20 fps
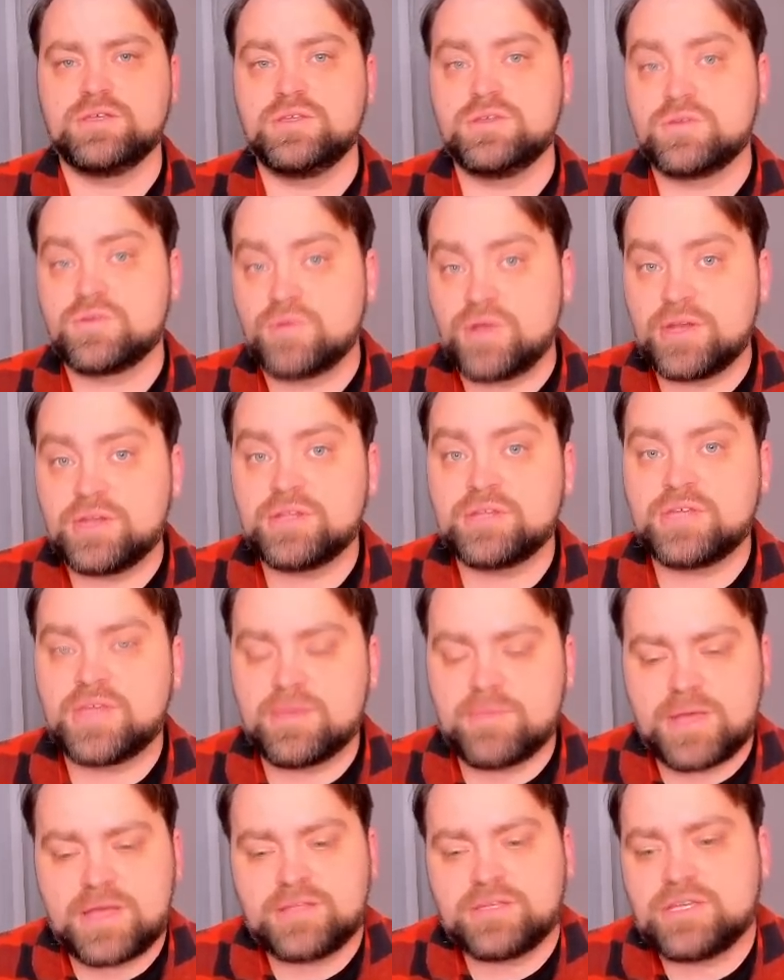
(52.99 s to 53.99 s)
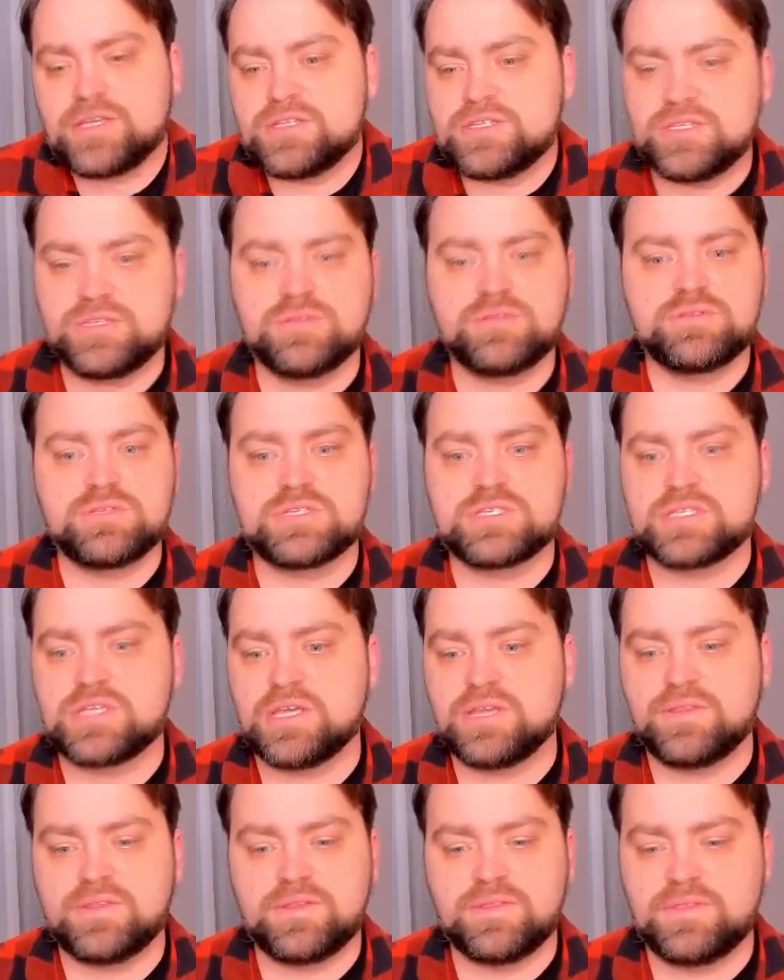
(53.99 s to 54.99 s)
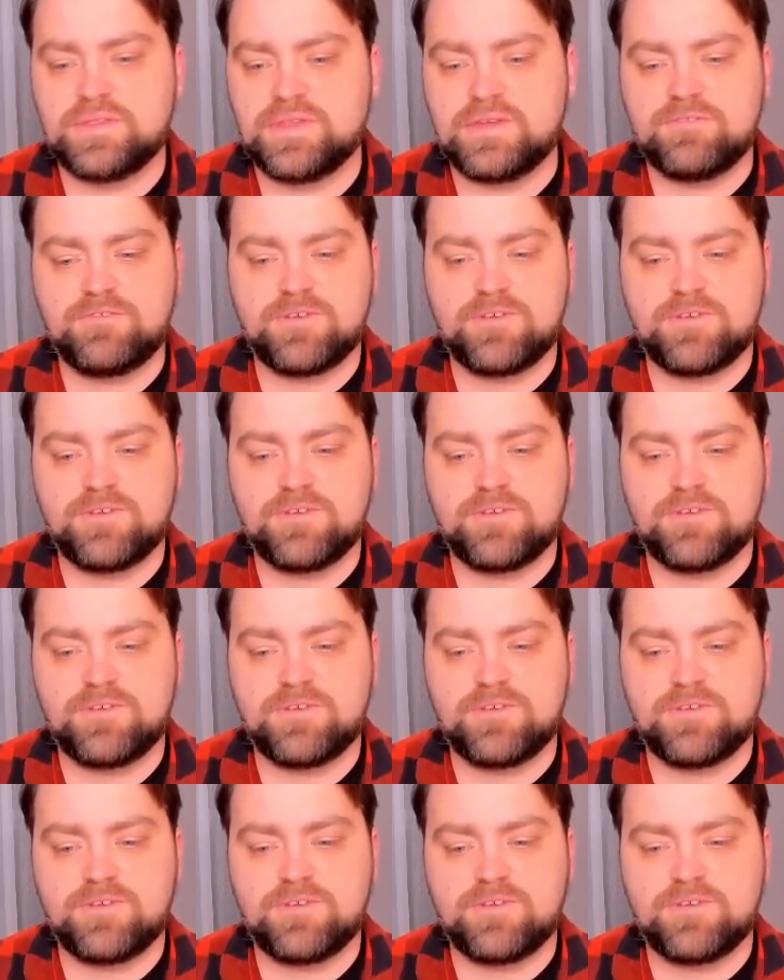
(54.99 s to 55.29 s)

Ukrainian command continued to say that the